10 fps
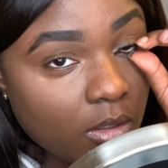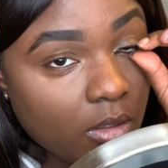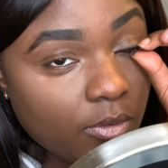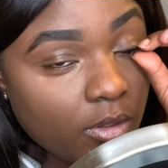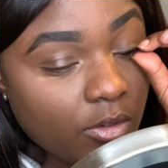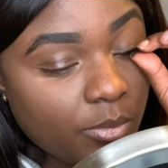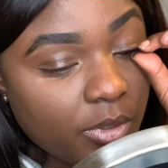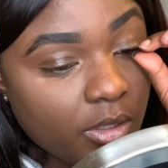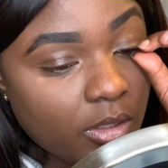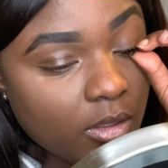Have you ever been
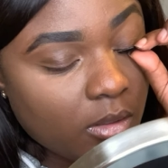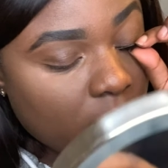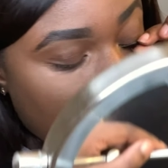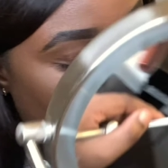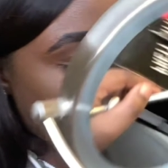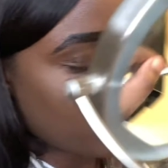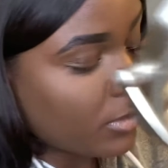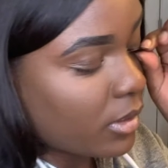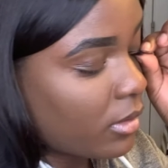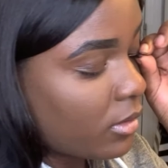in oh my
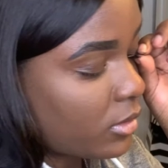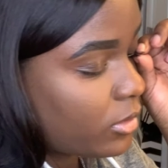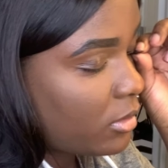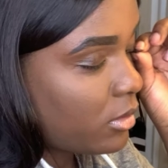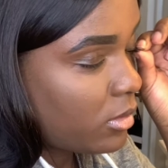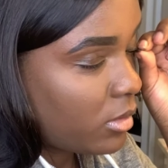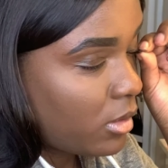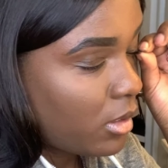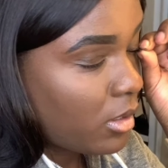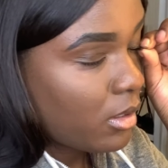gosh.
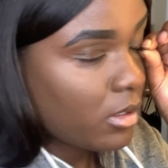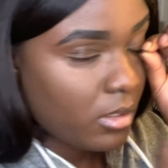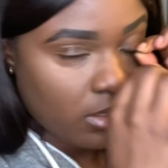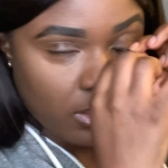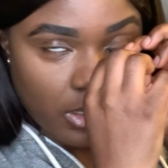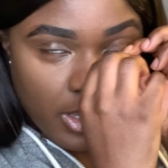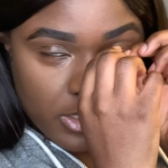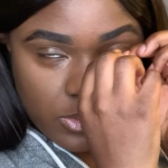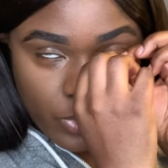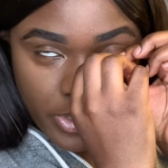I
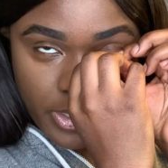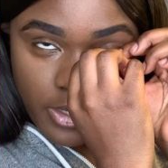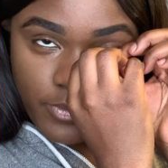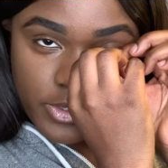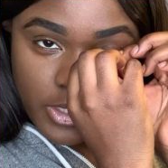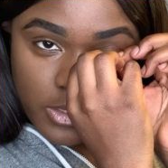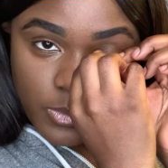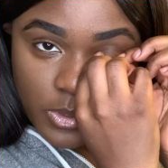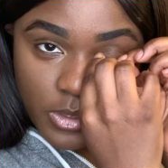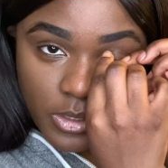swear, it never takes
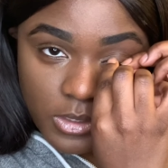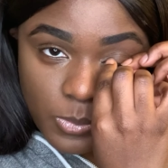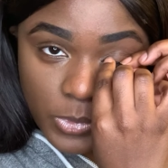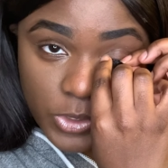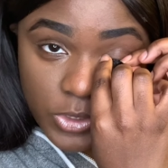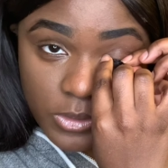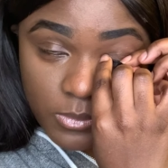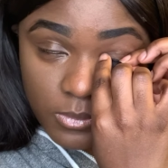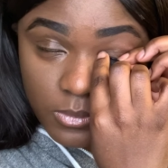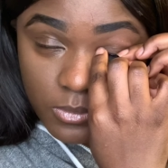me this much
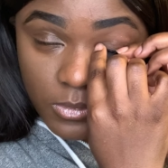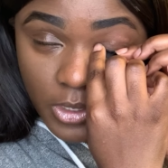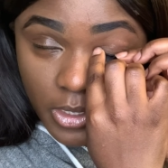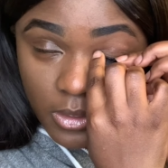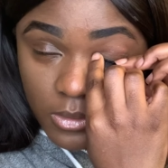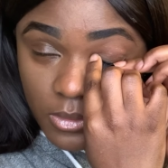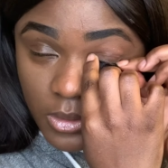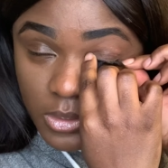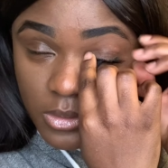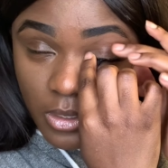Like,
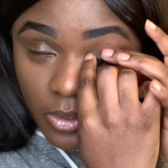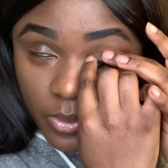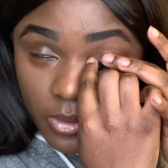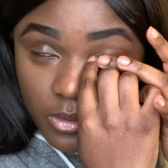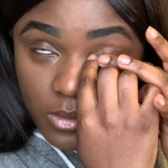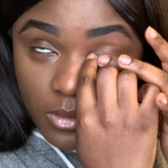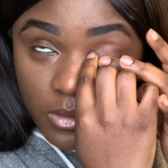it's a lot going on.